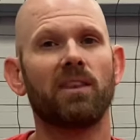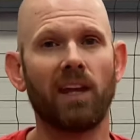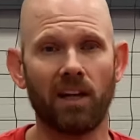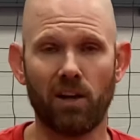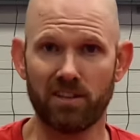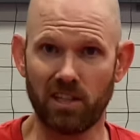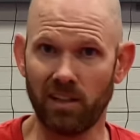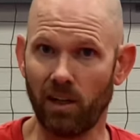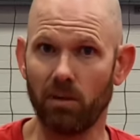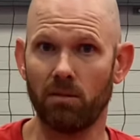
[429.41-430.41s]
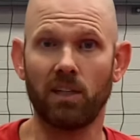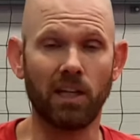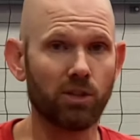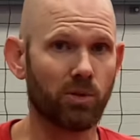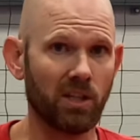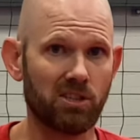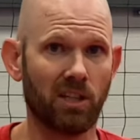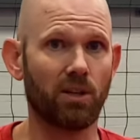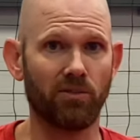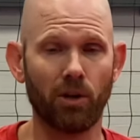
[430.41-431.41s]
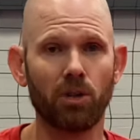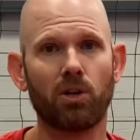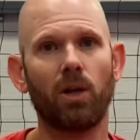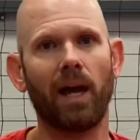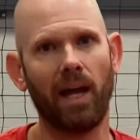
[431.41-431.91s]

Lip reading: Then all of a sudden they're increasing their vertical